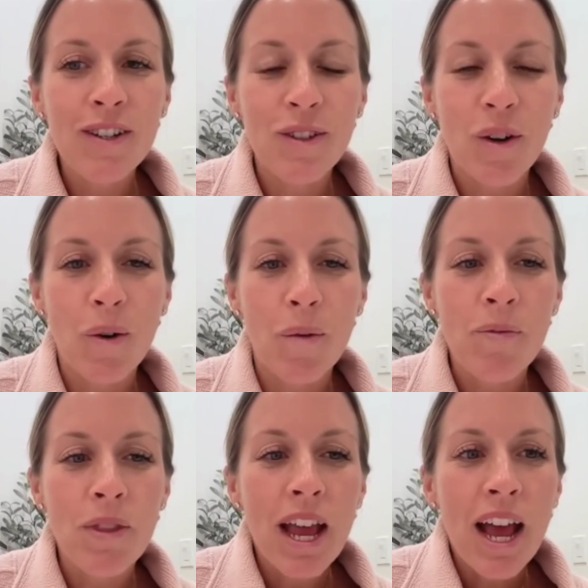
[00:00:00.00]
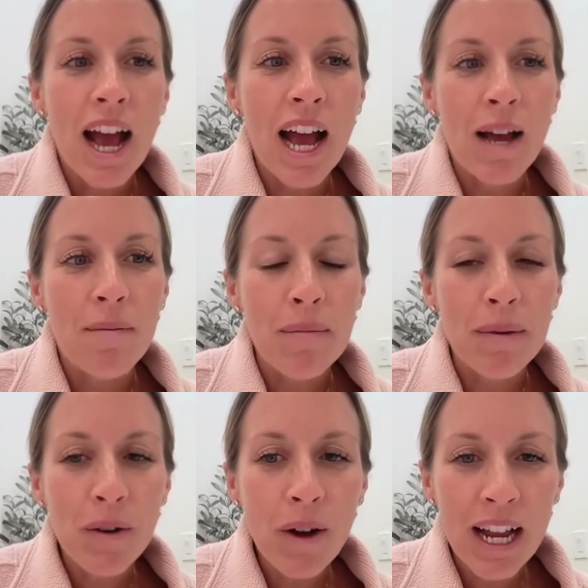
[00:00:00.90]
So I'm
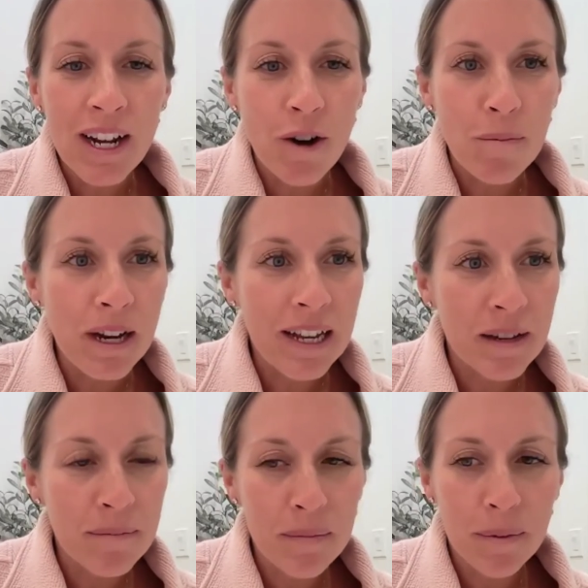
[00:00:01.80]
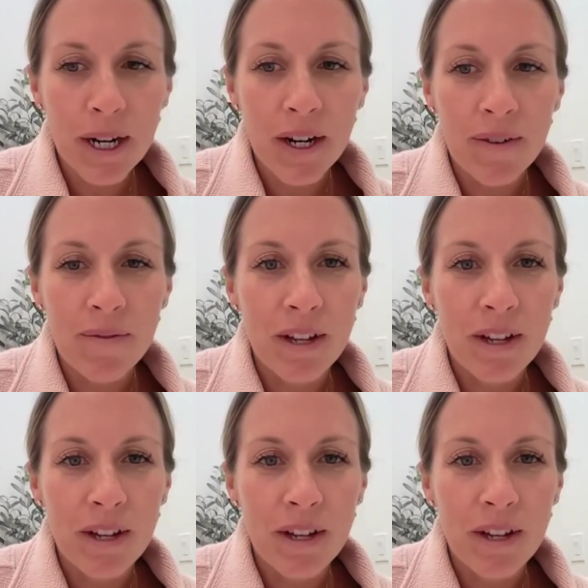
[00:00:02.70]
going to go ahead and open us up in prayer.